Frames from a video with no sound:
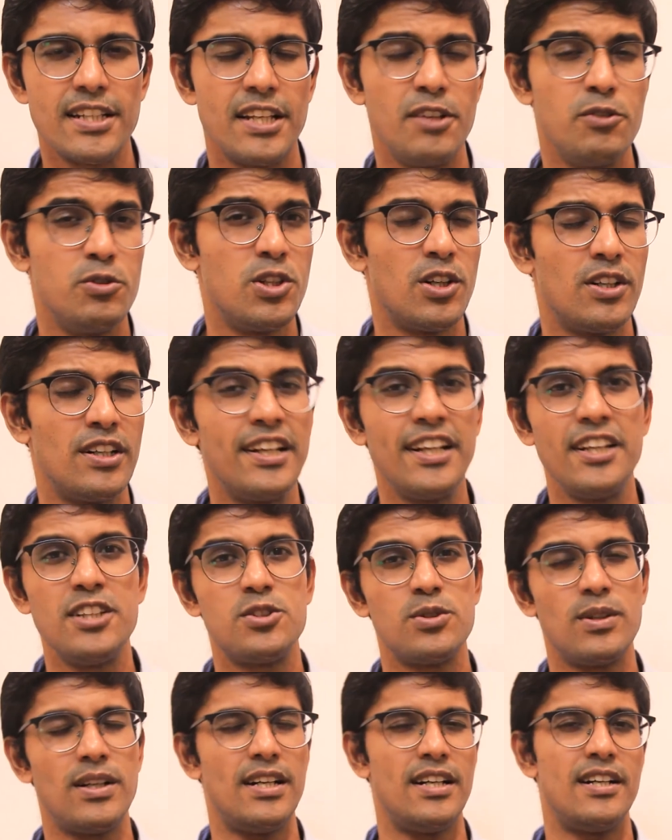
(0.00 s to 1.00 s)
You don't need
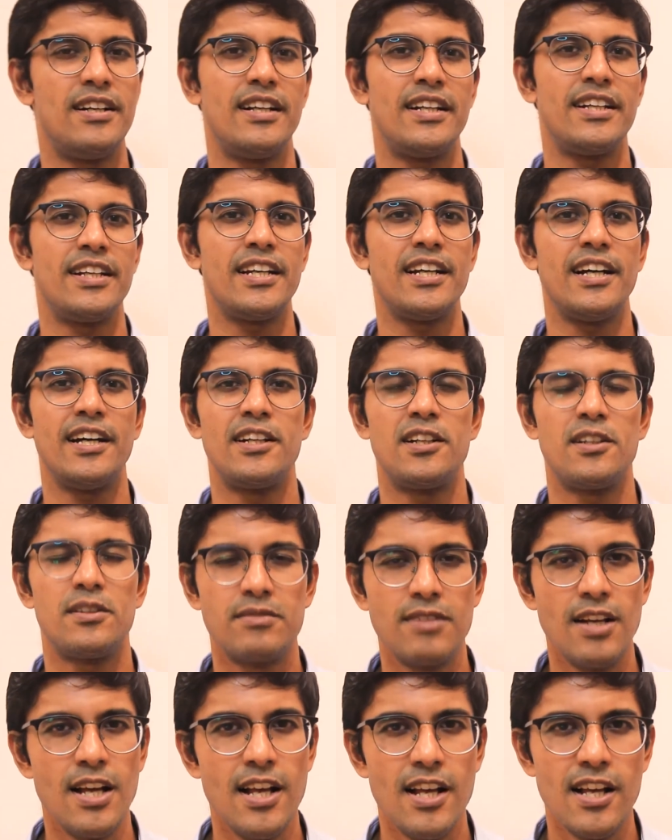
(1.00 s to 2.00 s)
to hire any kind of